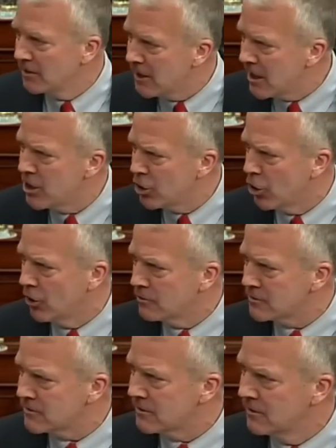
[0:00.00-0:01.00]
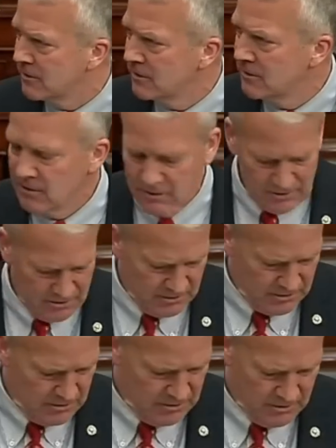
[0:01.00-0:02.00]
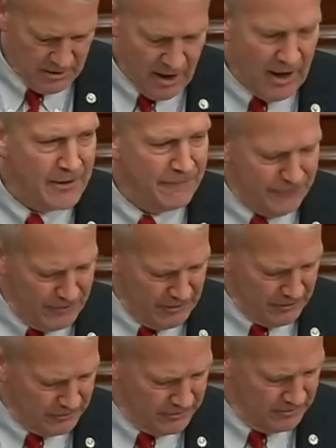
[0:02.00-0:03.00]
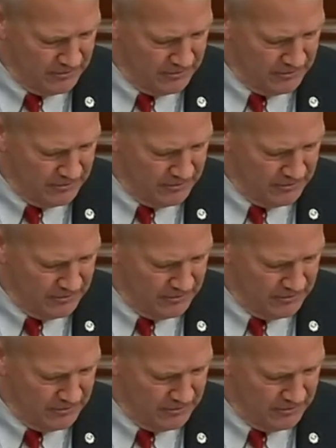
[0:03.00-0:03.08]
leaders on the field.